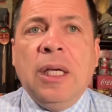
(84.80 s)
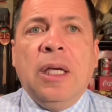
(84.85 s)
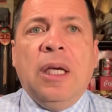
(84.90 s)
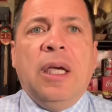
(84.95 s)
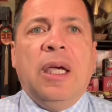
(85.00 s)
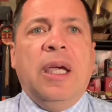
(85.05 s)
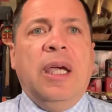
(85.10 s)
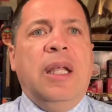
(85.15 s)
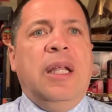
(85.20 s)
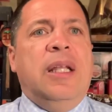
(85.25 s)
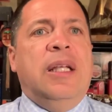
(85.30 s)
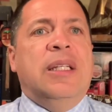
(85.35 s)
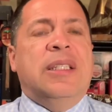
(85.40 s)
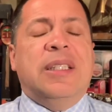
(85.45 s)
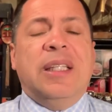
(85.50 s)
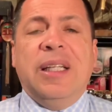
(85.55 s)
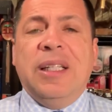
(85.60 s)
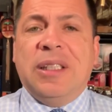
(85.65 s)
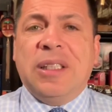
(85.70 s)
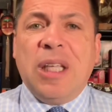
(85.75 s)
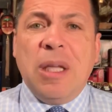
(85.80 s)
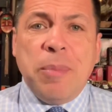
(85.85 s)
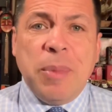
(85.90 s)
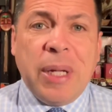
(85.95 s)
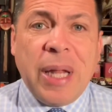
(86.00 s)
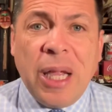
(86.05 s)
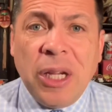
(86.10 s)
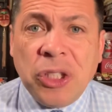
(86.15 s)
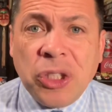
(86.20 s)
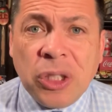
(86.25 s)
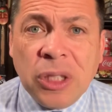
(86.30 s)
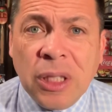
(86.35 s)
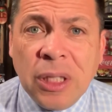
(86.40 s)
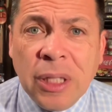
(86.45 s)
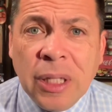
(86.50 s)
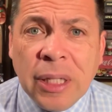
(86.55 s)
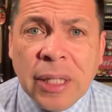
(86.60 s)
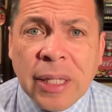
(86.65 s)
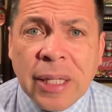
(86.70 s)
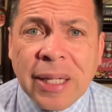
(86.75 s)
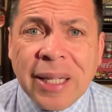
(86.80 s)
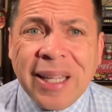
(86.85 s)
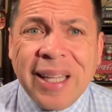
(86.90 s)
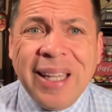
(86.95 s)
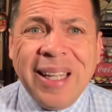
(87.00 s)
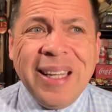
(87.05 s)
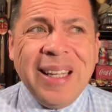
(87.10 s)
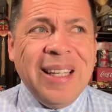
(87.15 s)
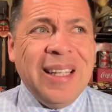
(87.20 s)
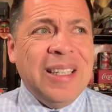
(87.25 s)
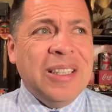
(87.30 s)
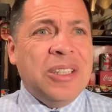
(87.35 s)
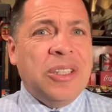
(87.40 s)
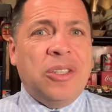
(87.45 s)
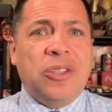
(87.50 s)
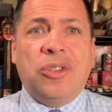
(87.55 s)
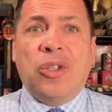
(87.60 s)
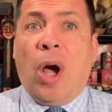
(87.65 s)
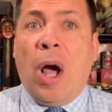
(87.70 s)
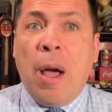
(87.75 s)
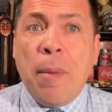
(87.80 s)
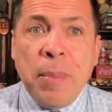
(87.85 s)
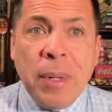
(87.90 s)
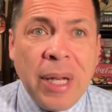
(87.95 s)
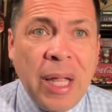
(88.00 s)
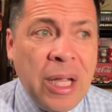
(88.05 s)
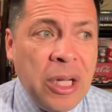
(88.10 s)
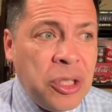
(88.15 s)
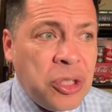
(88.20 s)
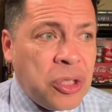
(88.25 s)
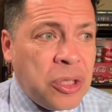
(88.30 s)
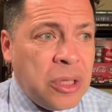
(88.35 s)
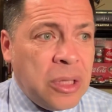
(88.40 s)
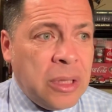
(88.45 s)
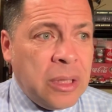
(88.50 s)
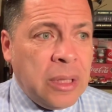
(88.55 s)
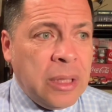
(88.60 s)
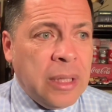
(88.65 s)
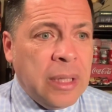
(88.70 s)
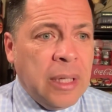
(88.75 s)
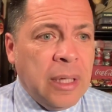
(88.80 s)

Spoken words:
It is intimidation. It is domination.